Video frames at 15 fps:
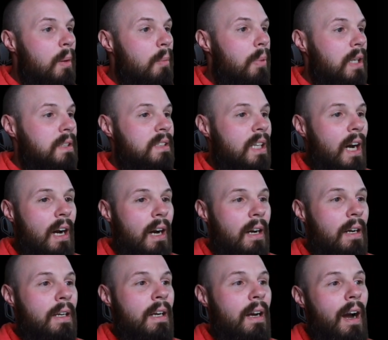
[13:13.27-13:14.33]
but
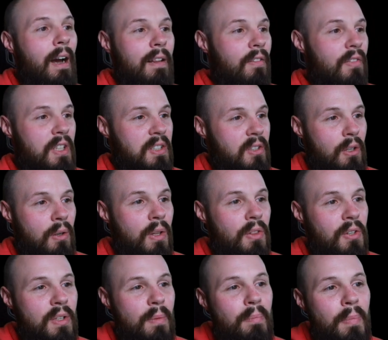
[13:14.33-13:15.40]
I love this though.
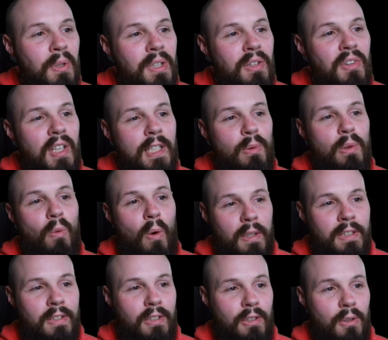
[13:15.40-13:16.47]
There's a million things we want
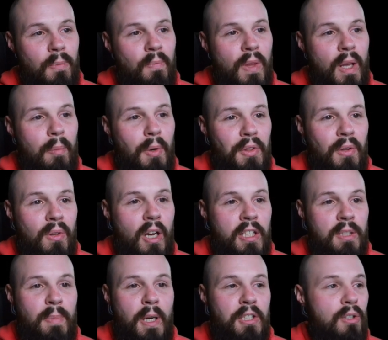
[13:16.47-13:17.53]
to do, but the lost
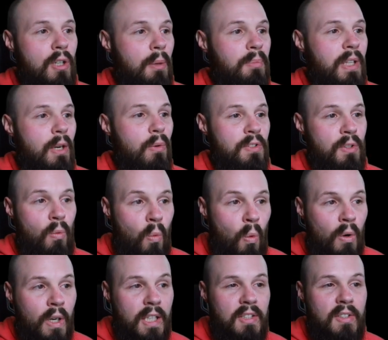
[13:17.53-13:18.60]
Spectre update was a
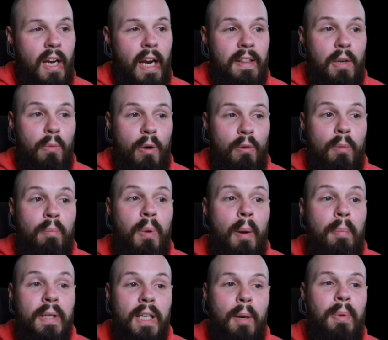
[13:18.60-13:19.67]
warning sign that we were
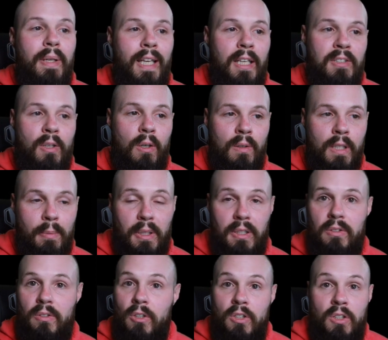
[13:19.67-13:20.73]
bumping up against our
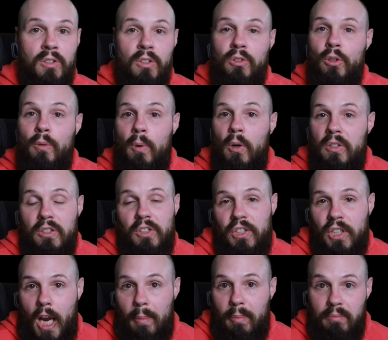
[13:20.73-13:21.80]
limits. They're just a two-person
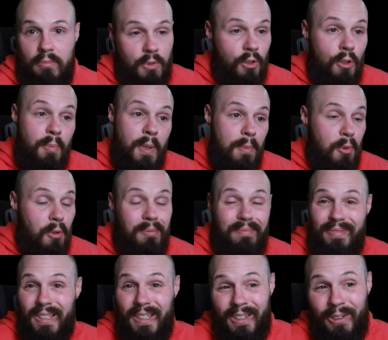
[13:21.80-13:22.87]
shop. Two people
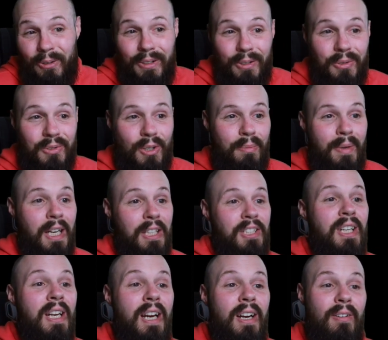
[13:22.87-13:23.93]
can only do so much,
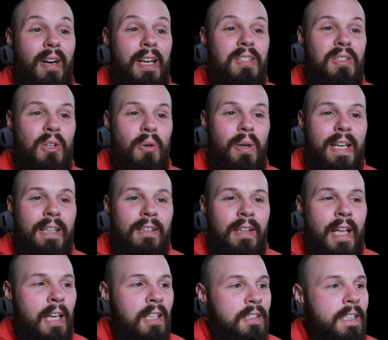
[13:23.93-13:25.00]
right? So in the
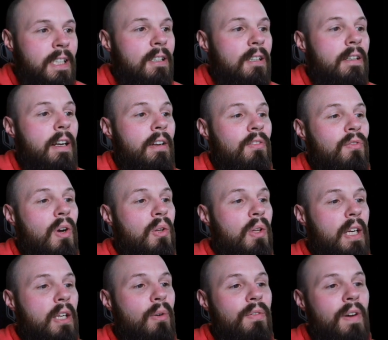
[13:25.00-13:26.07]
last year, it felt
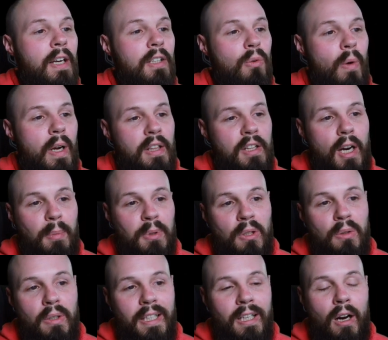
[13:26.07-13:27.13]
like we've had to weigh the
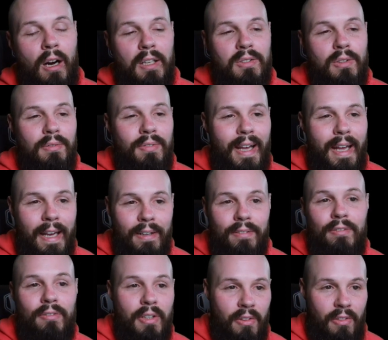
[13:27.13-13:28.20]
opportunity cost of
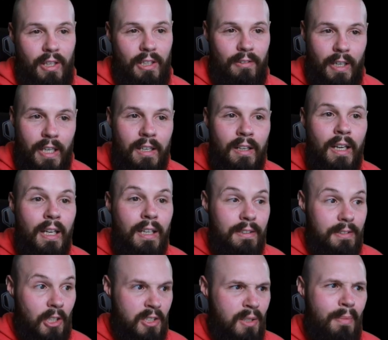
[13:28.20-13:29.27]
everything, right?
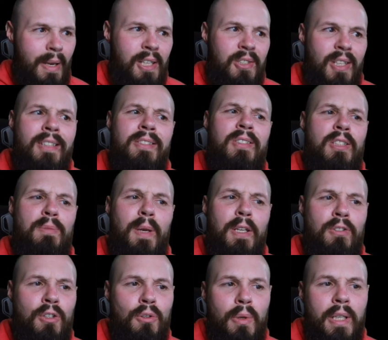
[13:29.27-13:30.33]
Doesn't make sense to
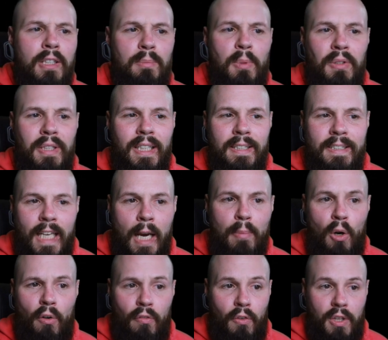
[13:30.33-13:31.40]
spend 2 weeks building a
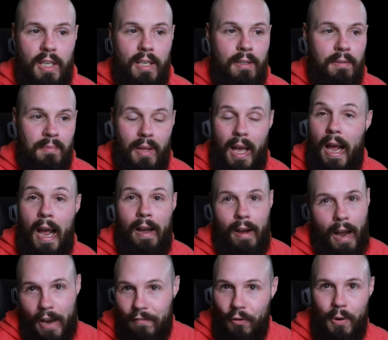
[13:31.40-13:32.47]
demo for the
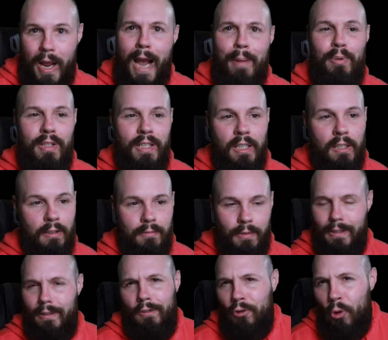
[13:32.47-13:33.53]
iPhone App of the Year.
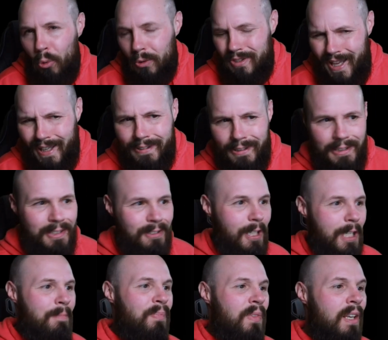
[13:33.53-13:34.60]
Like, of course that does,
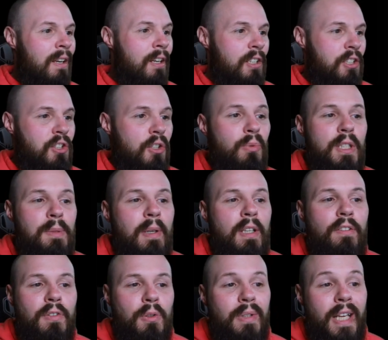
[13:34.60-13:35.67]
right? Should we spend
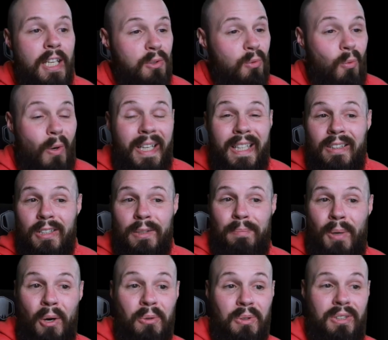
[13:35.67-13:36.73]
a few days writing this
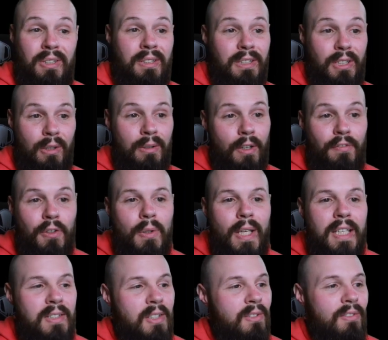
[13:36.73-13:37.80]
post? A few
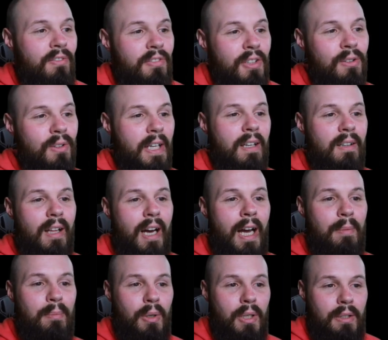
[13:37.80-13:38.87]
days doesn't feel like a
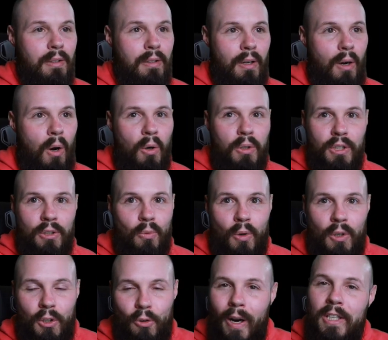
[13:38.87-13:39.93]
lot, but all your
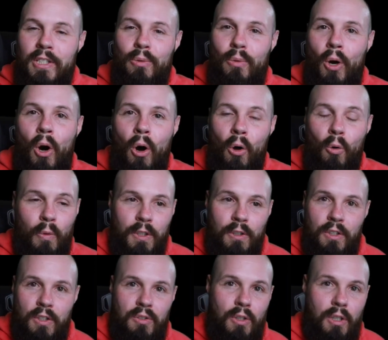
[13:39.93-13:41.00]
work grinds to a halt when you're
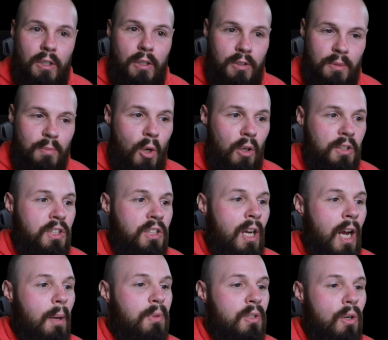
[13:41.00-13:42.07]
just a small
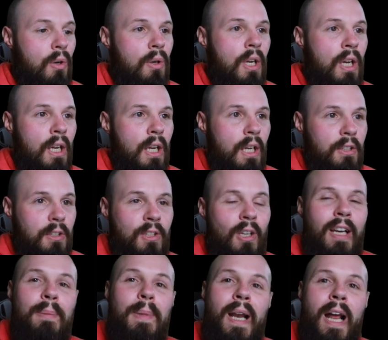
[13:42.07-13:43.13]
shop. So they're
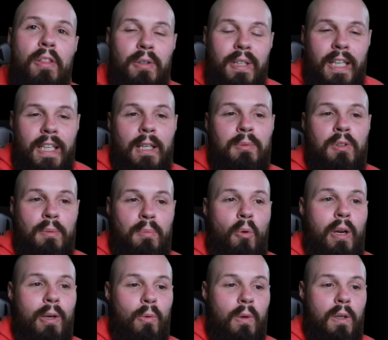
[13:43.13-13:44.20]
talking about how they're getting up to the
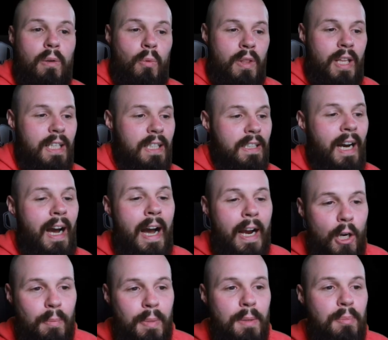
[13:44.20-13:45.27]
point where they need to
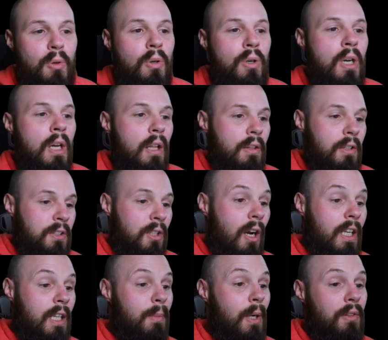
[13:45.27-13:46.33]
hire people. They're
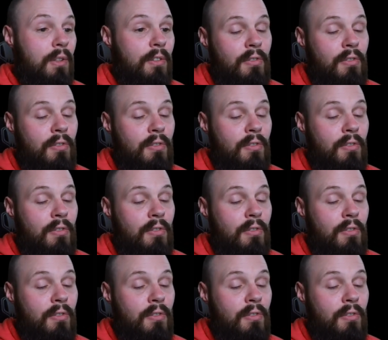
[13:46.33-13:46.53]
talking about their